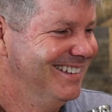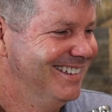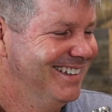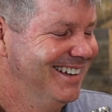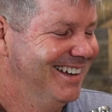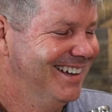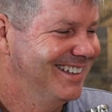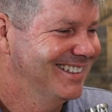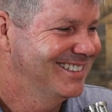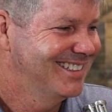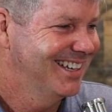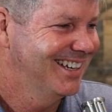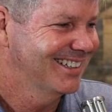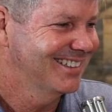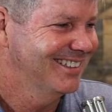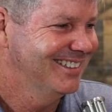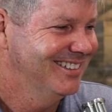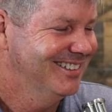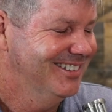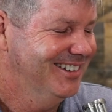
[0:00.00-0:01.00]
Yeah,
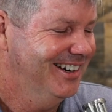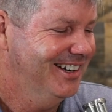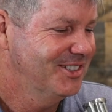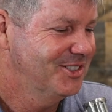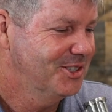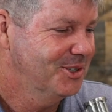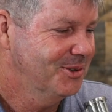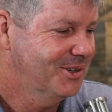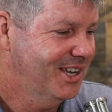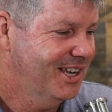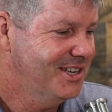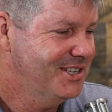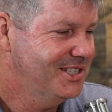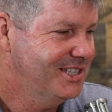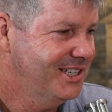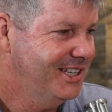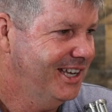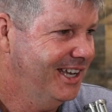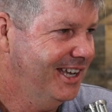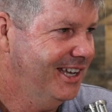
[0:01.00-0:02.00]
exactly. All right. Joe
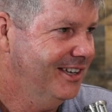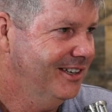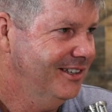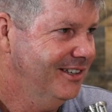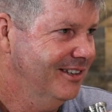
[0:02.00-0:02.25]
Casey and